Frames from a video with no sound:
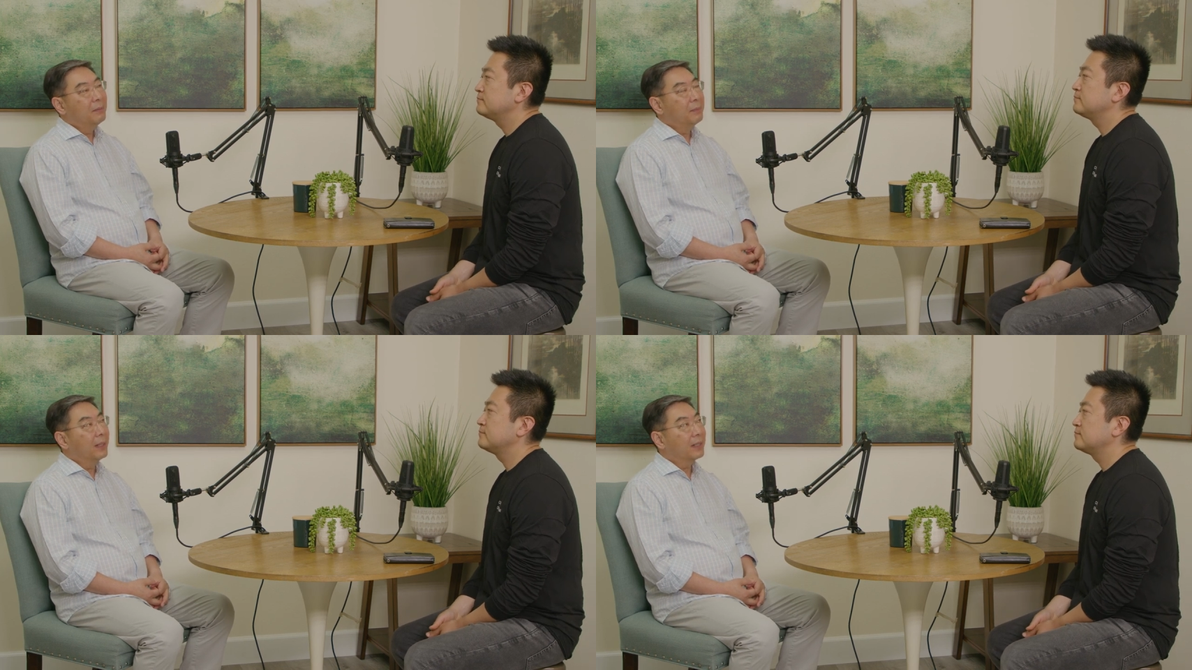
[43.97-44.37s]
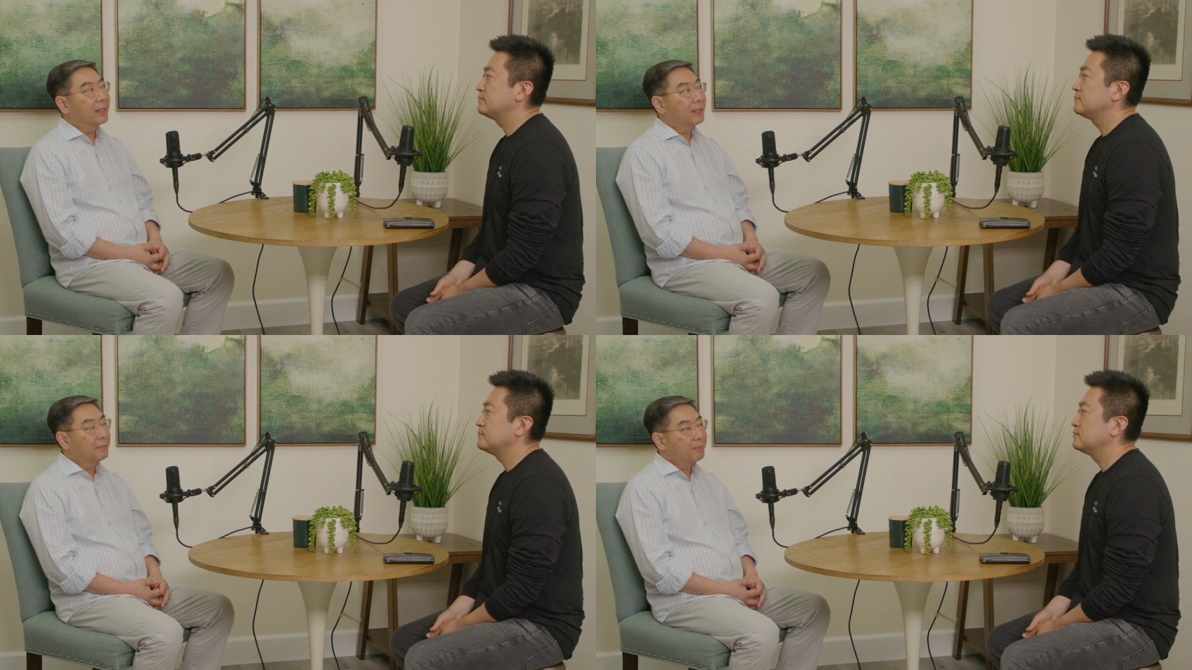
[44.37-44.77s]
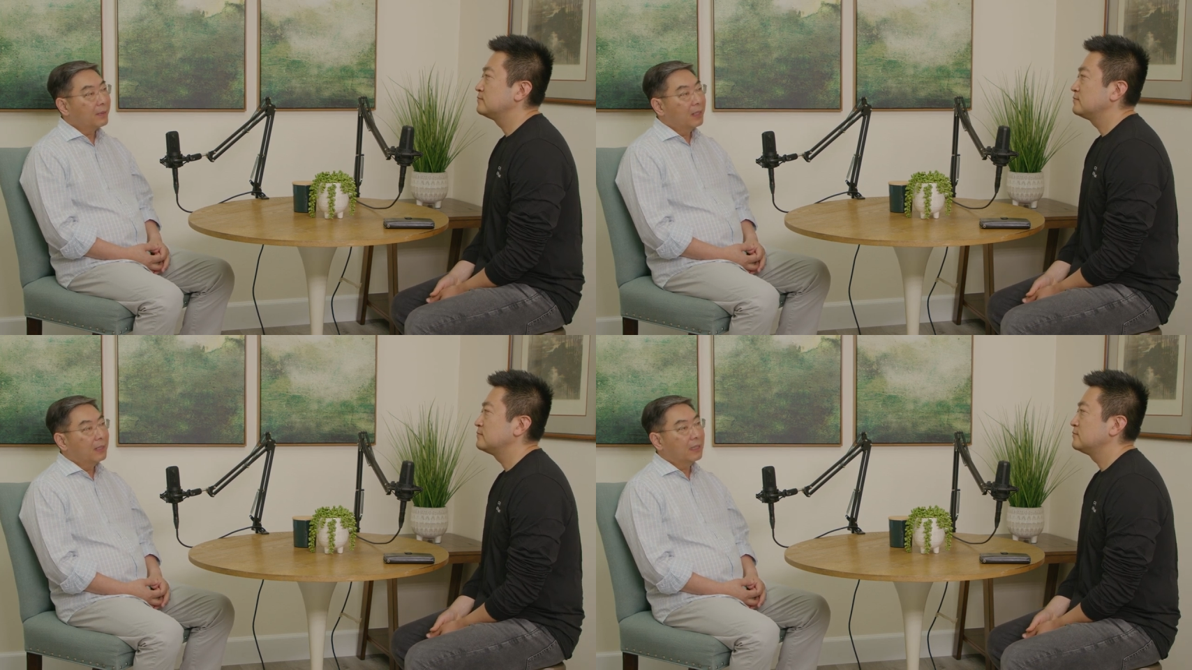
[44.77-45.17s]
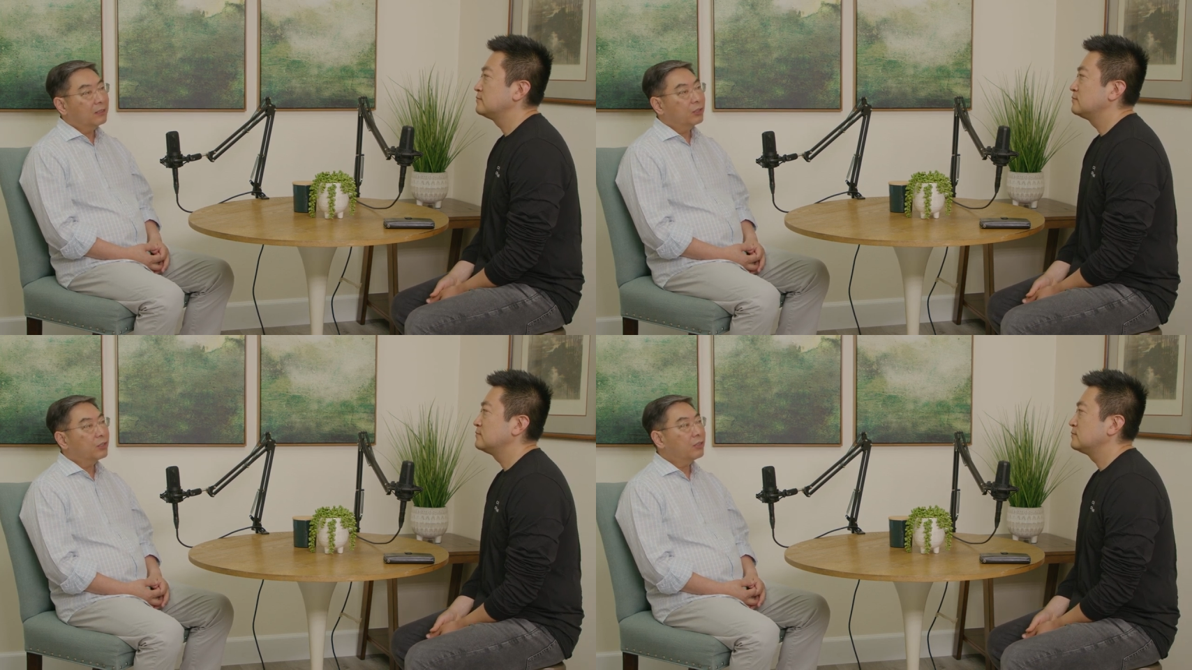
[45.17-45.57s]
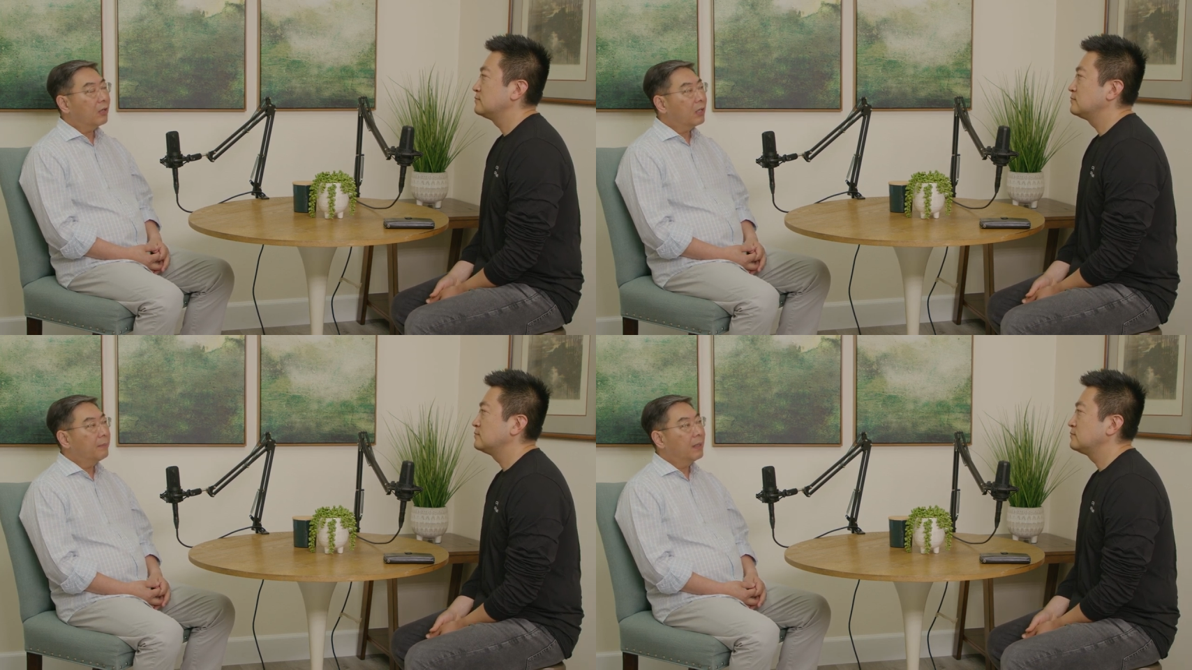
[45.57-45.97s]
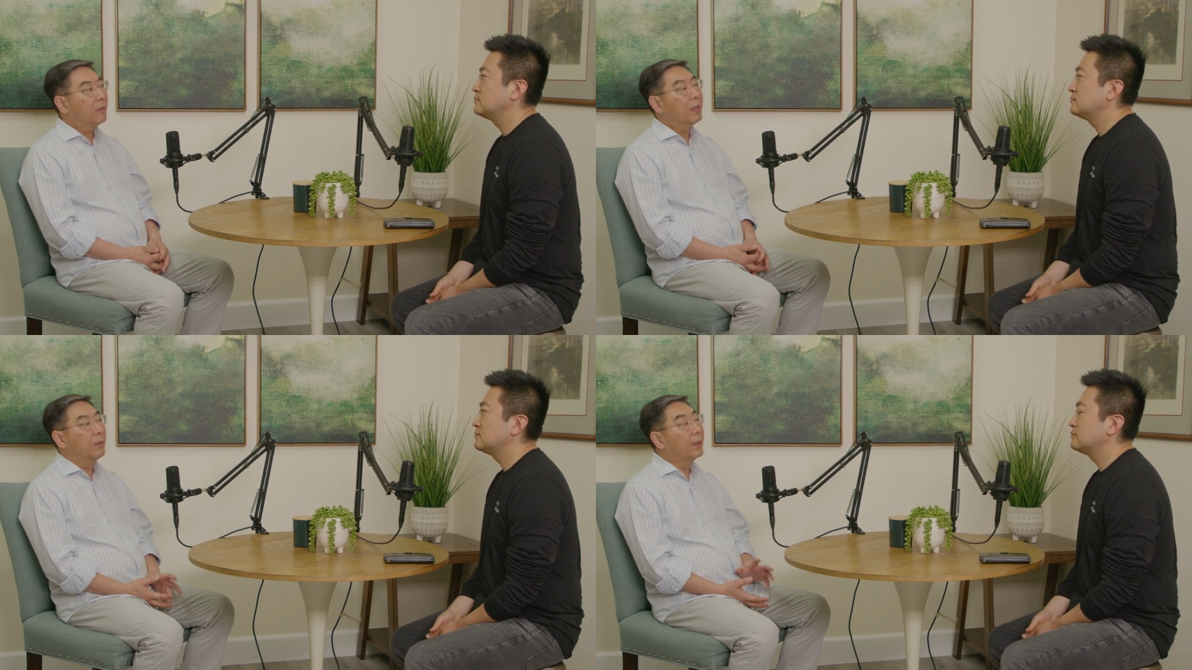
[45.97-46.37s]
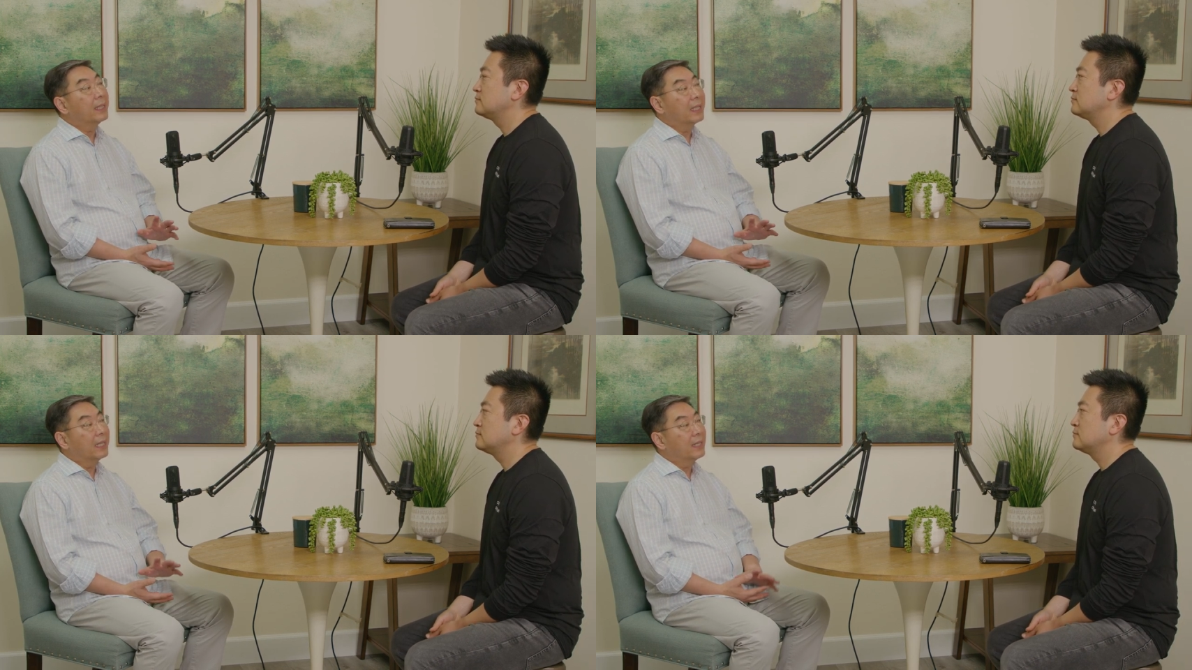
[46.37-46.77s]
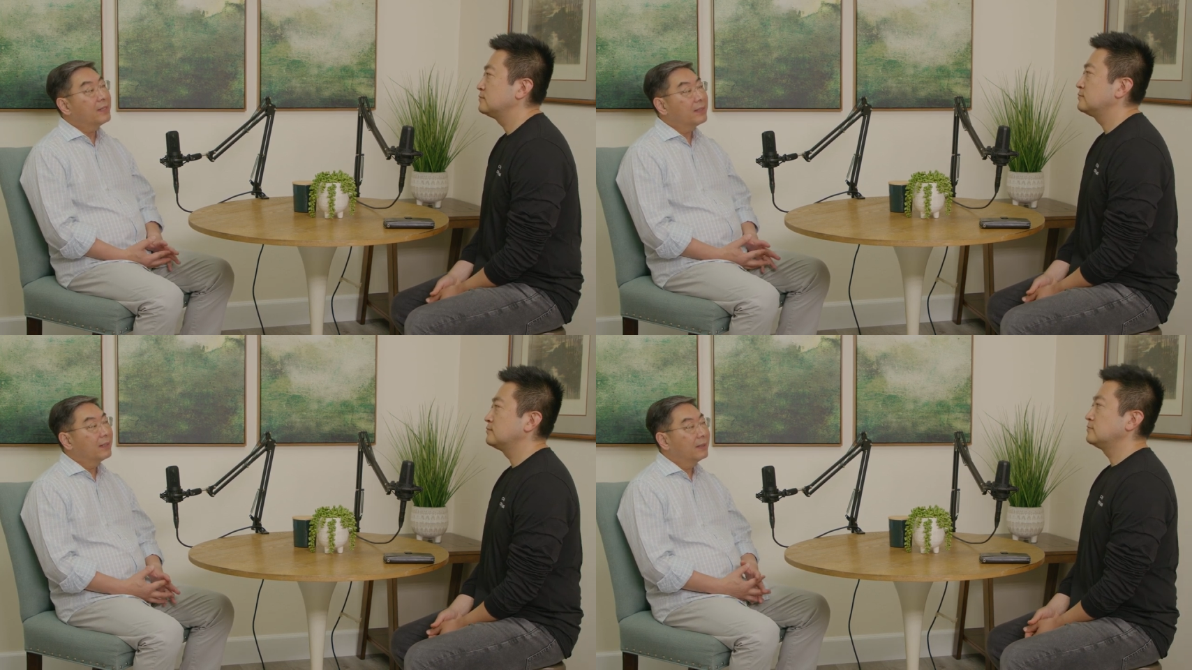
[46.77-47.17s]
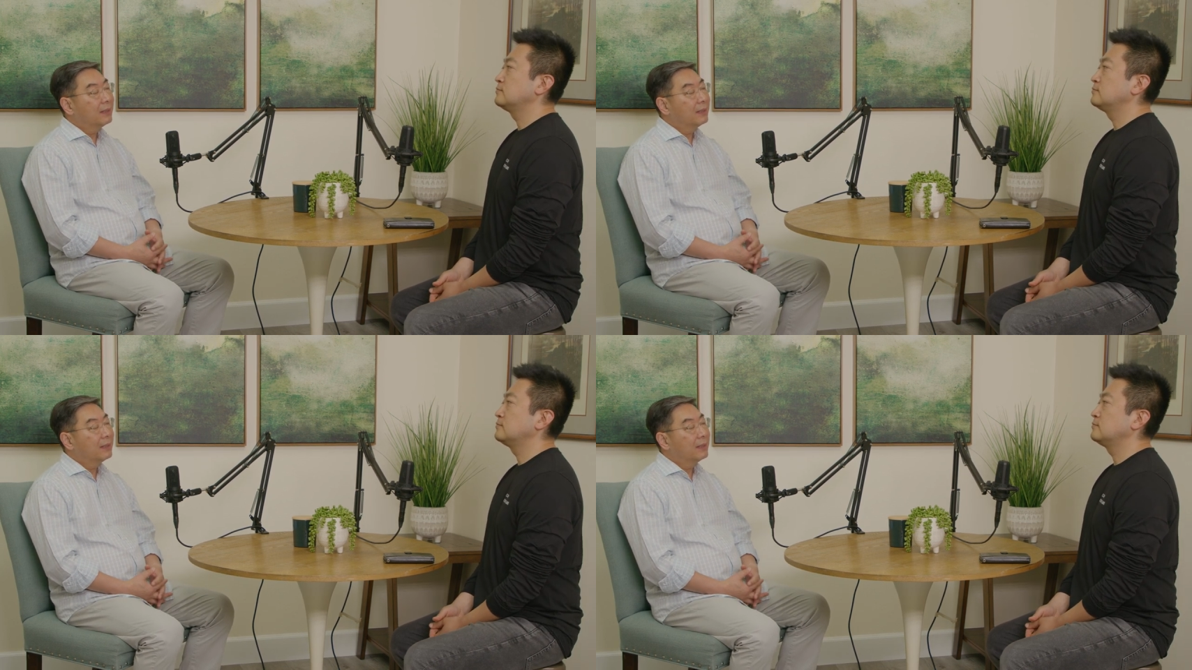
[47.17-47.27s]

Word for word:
Speaker 1: But um, let's just talk about what wedding is.